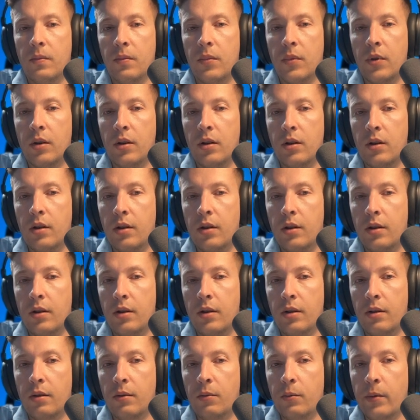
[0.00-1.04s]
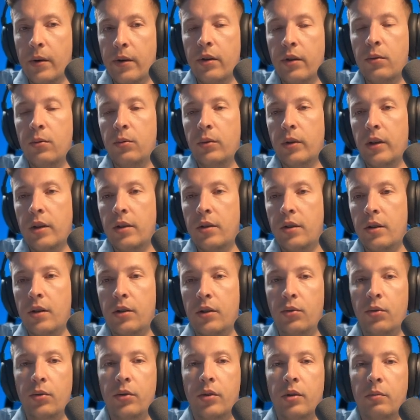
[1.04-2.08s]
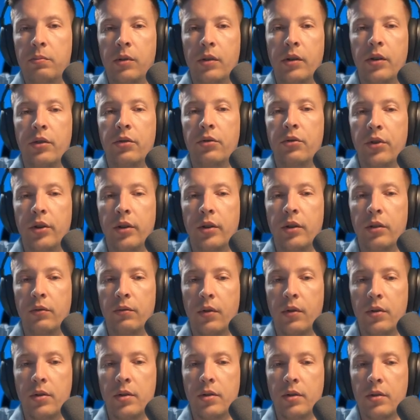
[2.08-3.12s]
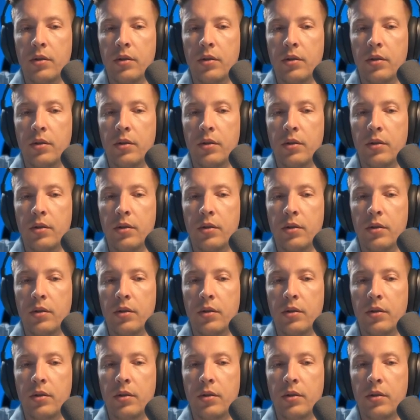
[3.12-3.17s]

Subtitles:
Very good idea to interpolate green at first.